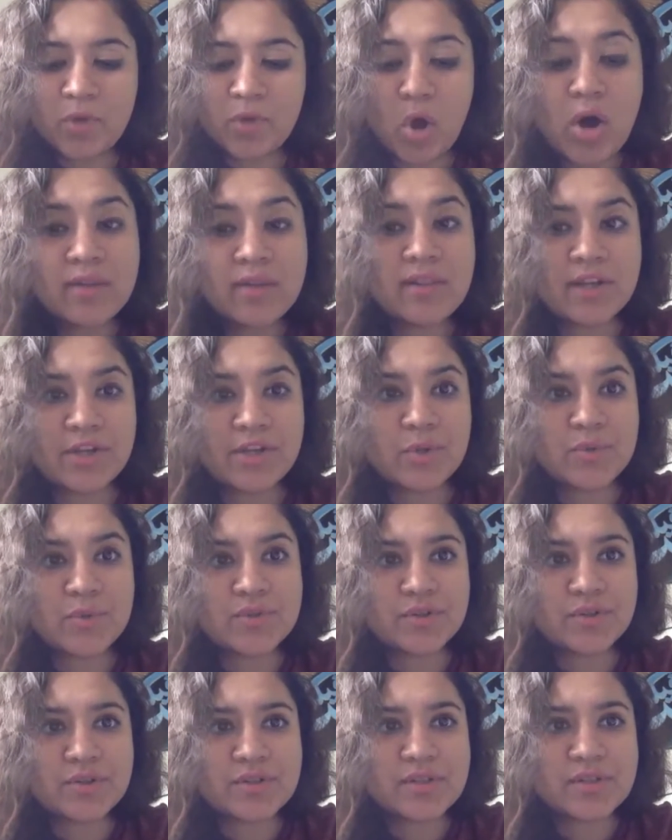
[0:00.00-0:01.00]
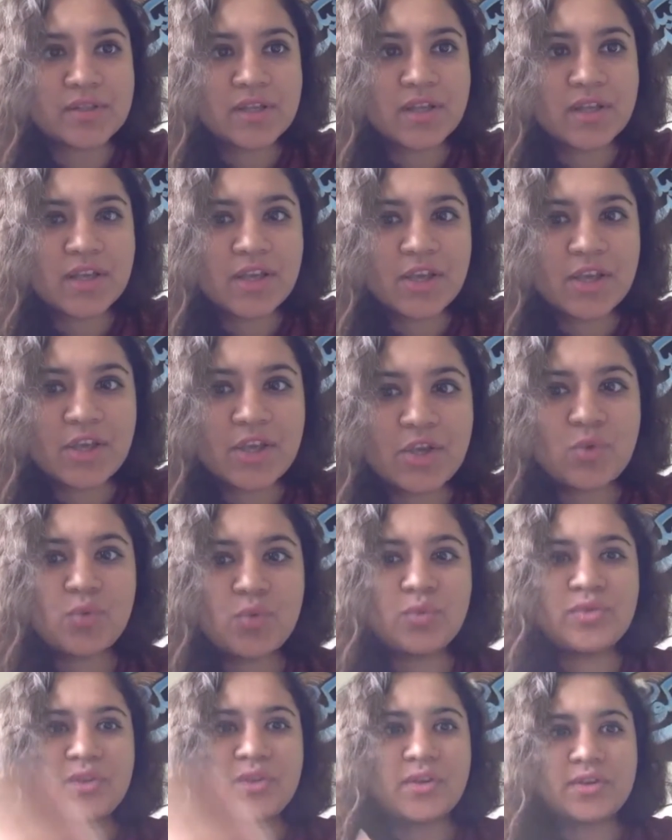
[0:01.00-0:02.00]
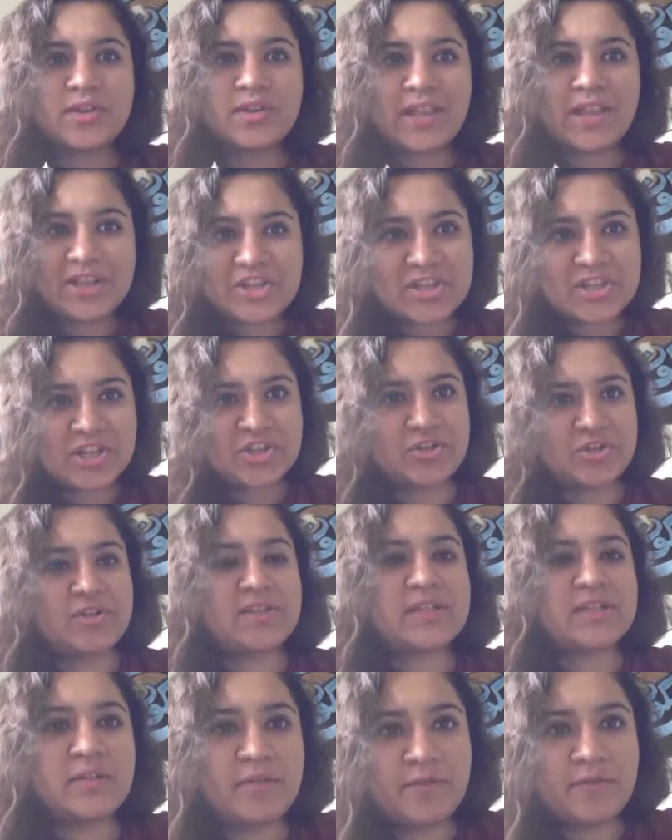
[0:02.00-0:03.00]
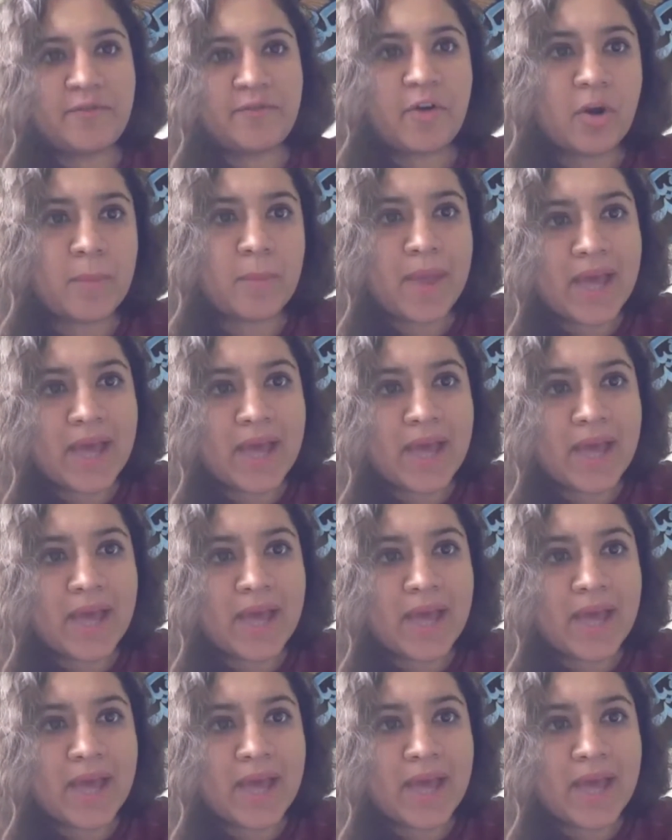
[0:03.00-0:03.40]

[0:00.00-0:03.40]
online users, you legislation is still far